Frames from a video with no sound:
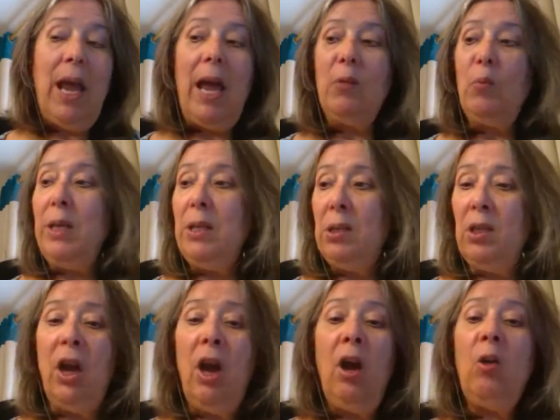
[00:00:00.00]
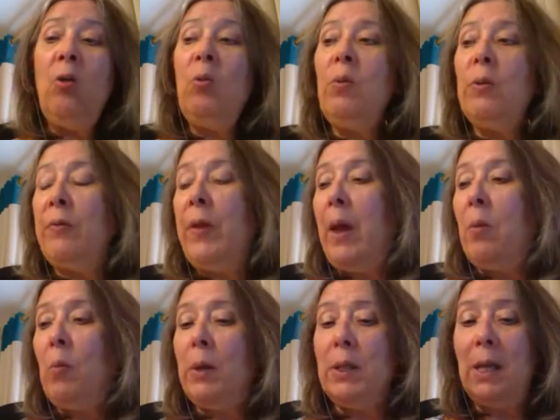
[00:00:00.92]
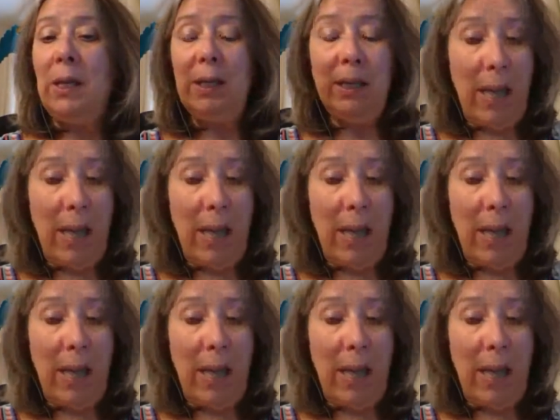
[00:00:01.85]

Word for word: And we know that when they